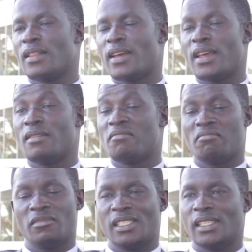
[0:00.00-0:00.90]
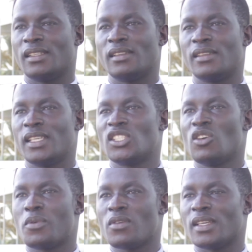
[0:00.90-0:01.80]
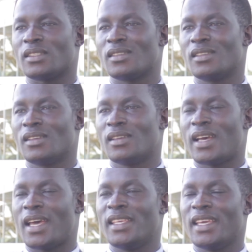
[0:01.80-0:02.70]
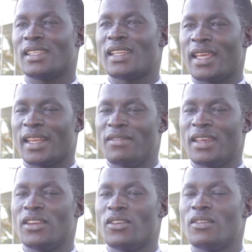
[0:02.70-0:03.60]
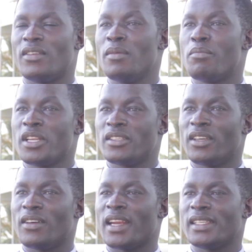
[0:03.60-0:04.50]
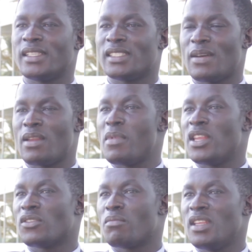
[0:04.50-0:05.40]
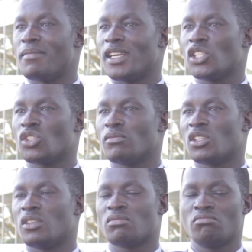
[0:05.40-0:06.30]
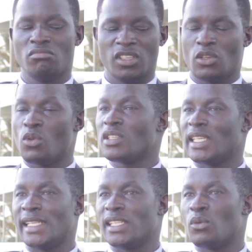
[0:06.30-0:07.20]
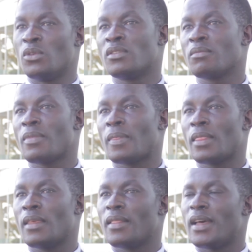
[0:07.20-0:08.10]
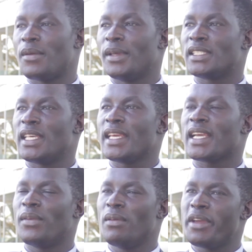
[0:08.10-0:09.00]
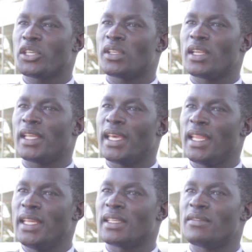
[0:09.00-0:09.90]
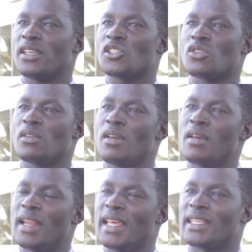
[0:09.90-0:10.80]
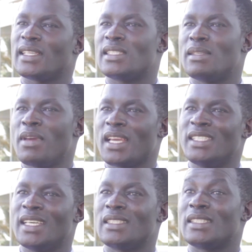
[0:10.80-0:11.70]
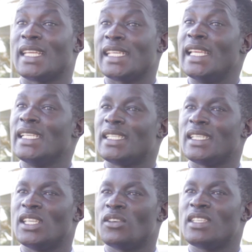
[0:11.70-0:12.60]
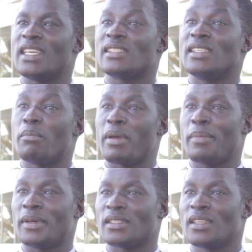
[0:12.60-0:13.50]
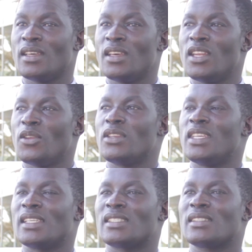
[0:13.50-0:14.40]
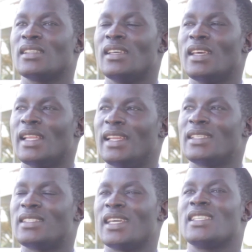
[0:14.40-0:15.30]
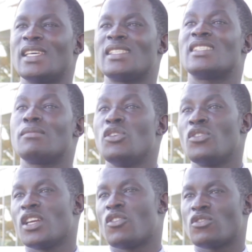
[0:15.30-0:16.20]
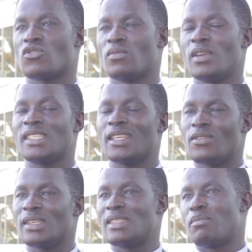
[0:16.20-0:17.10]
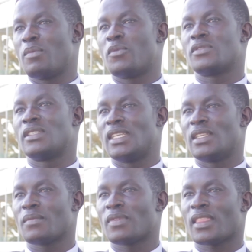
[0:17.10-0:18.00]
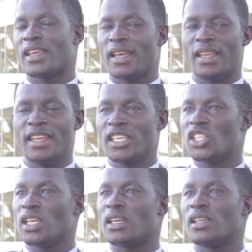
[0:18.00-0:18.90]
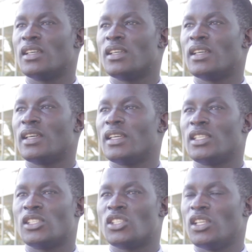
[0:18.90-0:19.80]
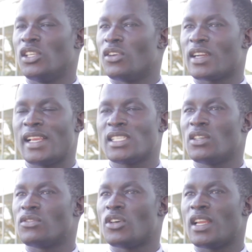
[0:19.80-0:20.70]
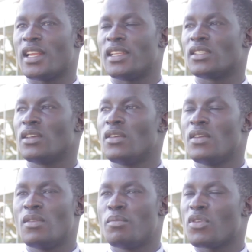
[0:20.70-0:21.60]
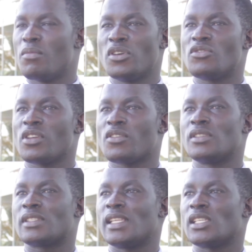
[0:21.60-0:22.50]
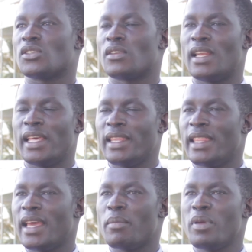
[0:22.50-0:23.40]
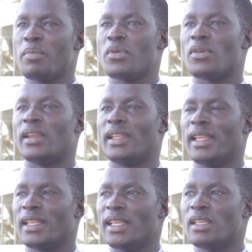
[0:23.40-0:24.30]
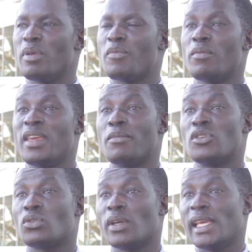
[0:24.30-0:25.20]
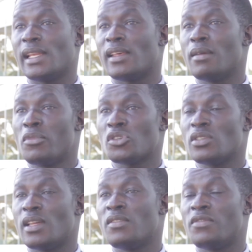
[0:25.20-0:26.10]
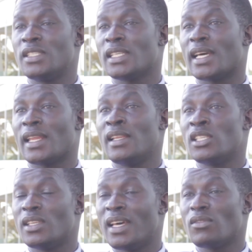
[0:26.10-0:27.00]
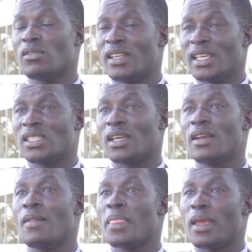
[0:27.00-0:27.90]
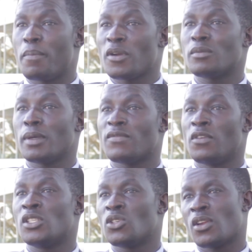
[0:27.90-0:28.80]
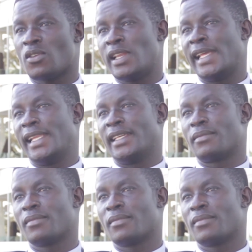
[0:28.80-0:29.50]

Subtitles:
And still, there's no progress. And yet, even though imprisoning or arresting someone may not mean much, because it won't heal the wound, and we are saying, can we make sure that any intervention, let us make justice a reality, not just in papers, not just, let's take justice beyond the courtroom. Let's address the people's need. Nurture, culture of tolerance. Promote reconciliation. Let people be able to heal emotionally, physically, and that will nurture a prospect for historical healing.